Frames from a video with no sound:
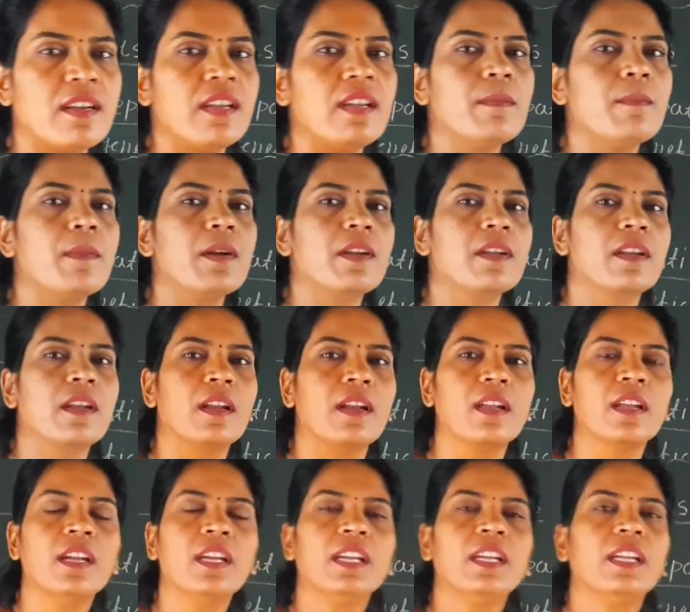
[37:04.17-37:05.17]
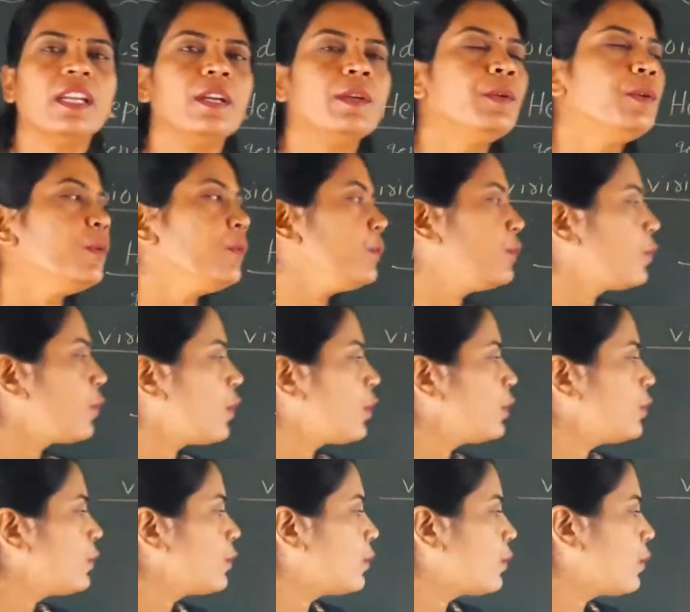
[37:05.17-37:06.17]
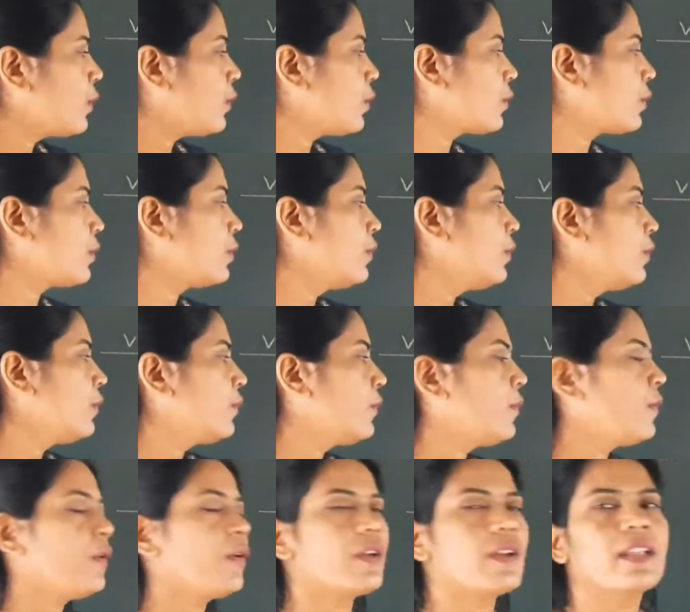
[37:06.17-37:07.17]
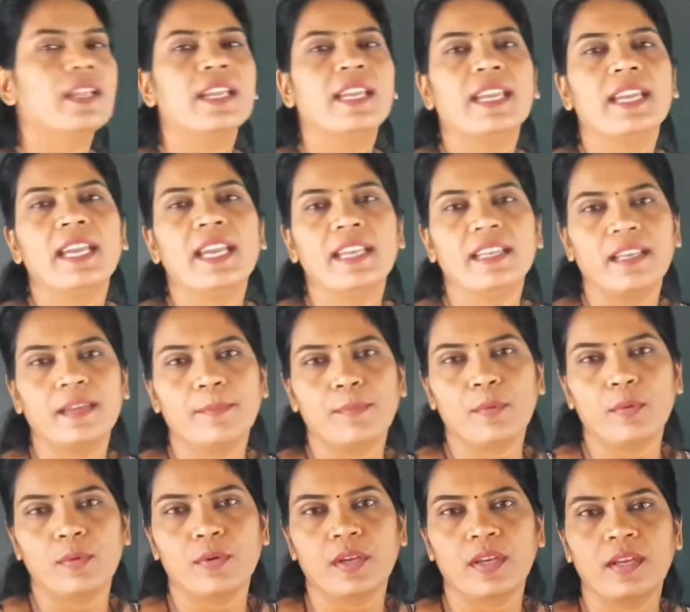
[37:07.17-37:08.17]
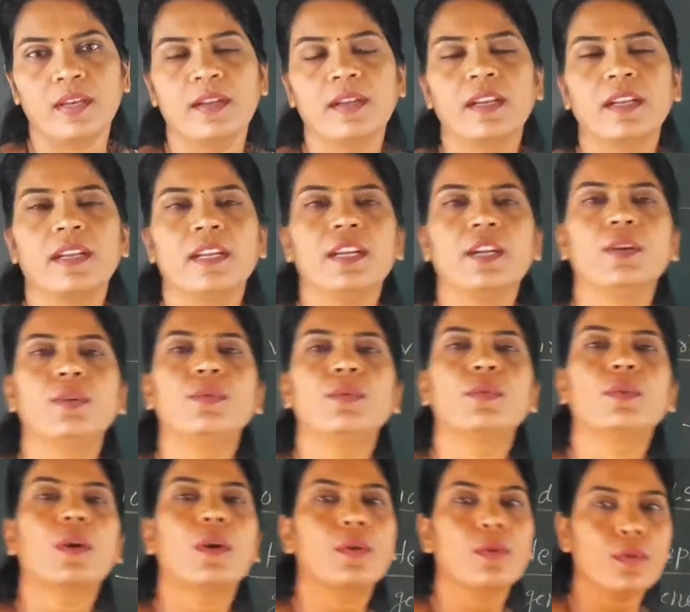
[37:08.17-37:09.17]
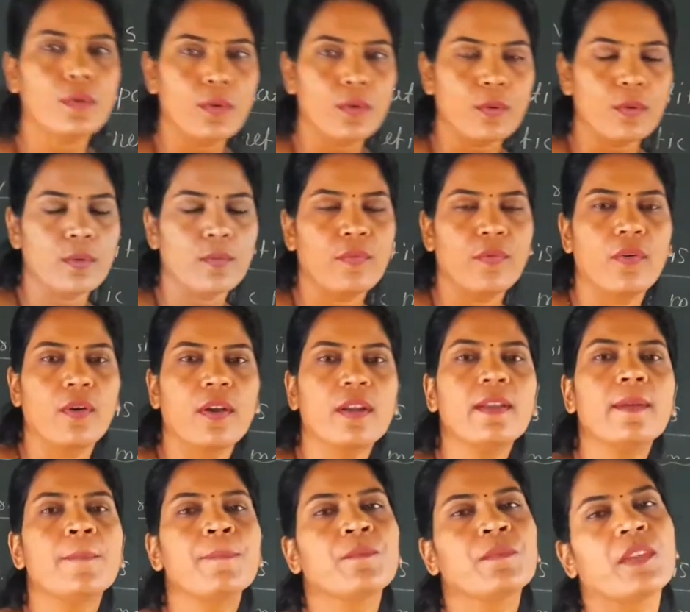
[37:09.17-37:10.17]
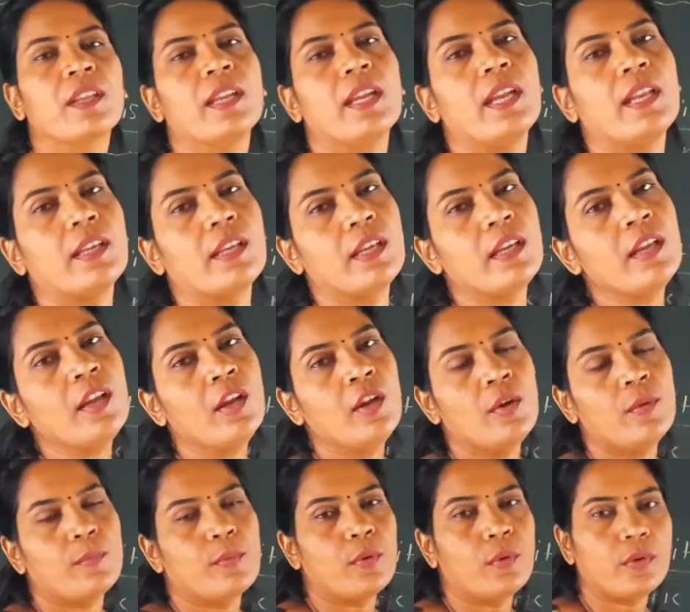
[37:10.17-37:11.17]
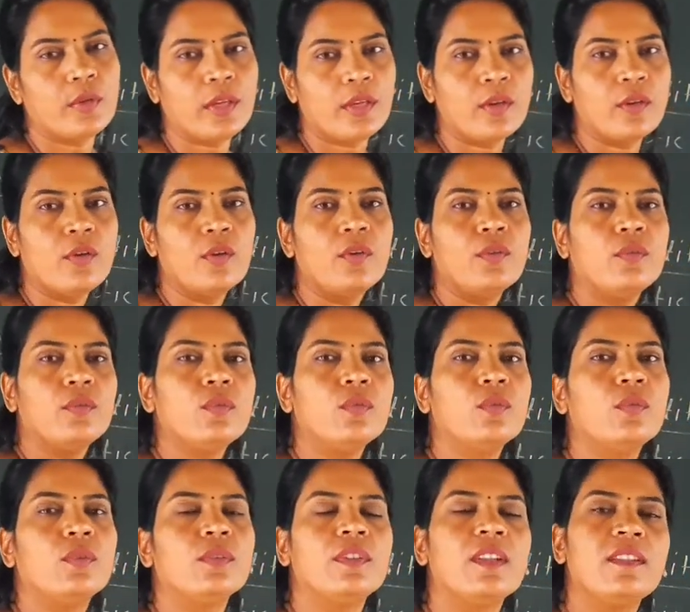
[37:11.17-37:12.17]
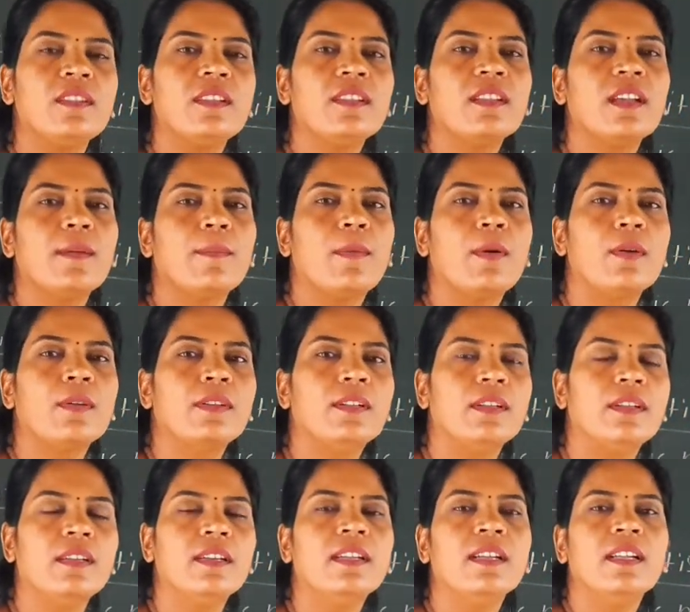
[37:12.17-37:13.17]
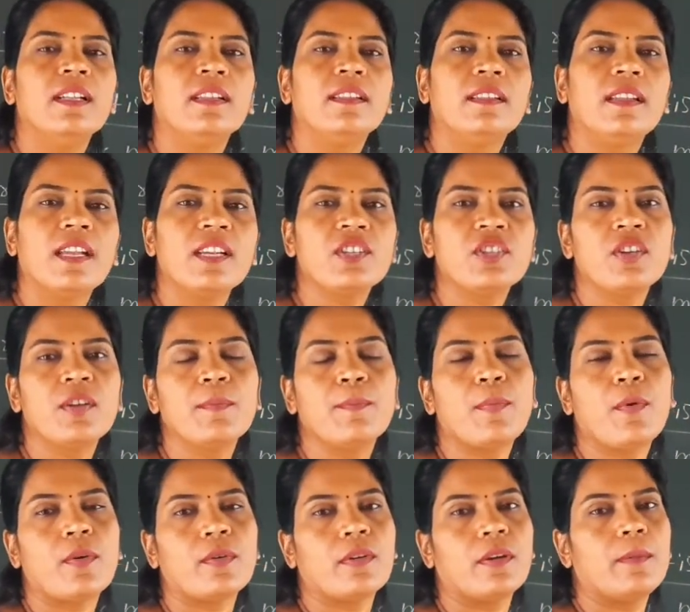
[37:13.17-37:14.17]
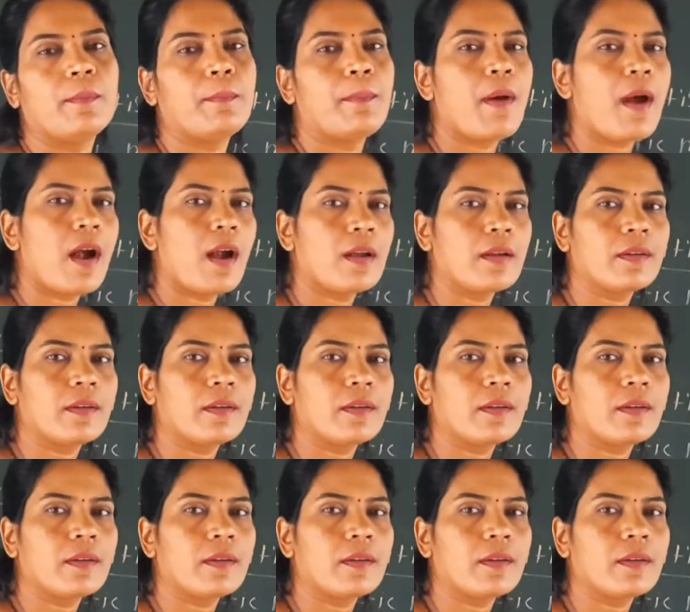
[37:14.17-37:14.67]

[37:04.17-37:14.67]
material, it do not code for any protein. It do not code for any protein. So this is about the next important part,